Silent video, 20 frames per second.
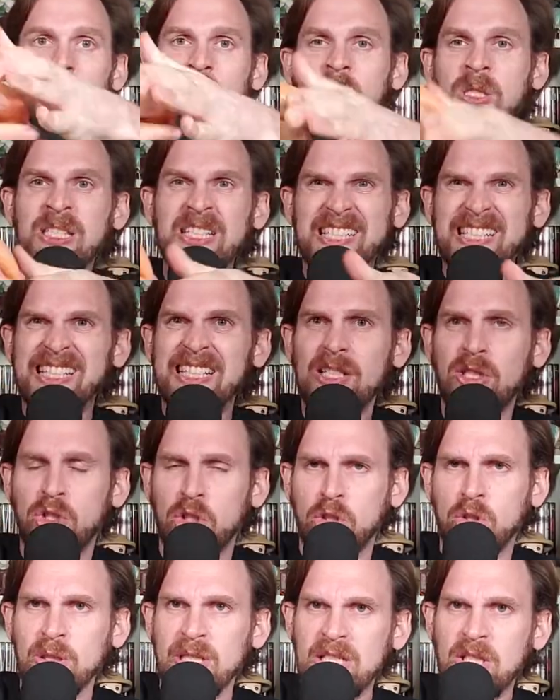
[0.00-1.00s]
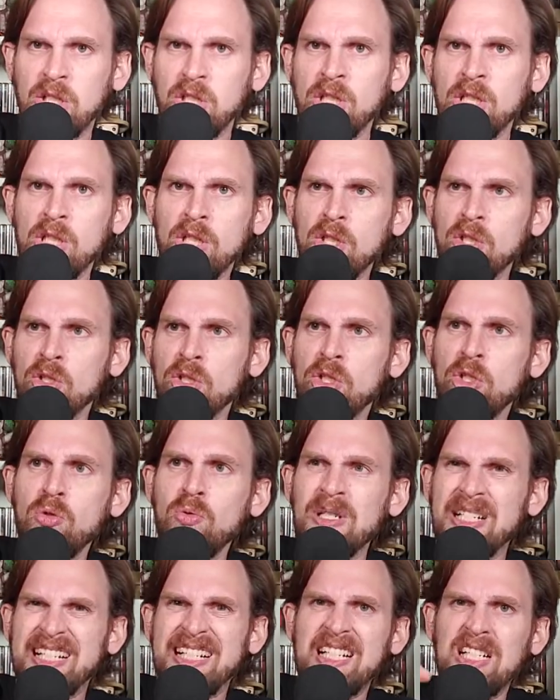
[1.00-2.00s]
You add stress. You
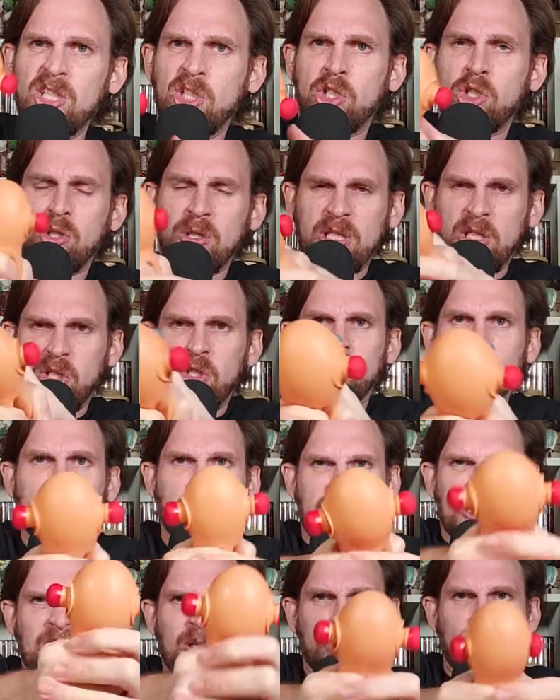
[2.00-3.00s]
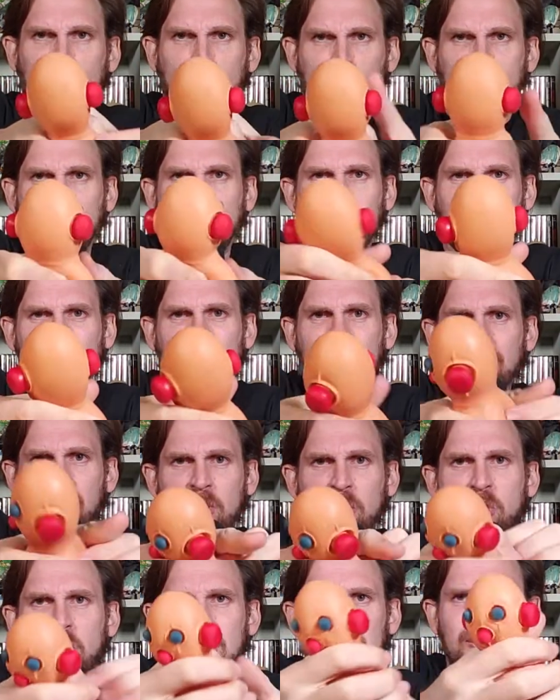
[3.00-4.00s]
add stress, you stupid
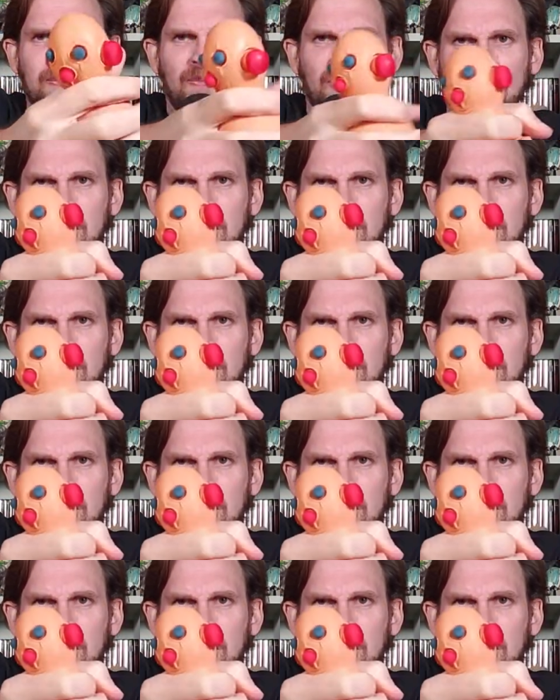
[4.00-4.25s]
Martian.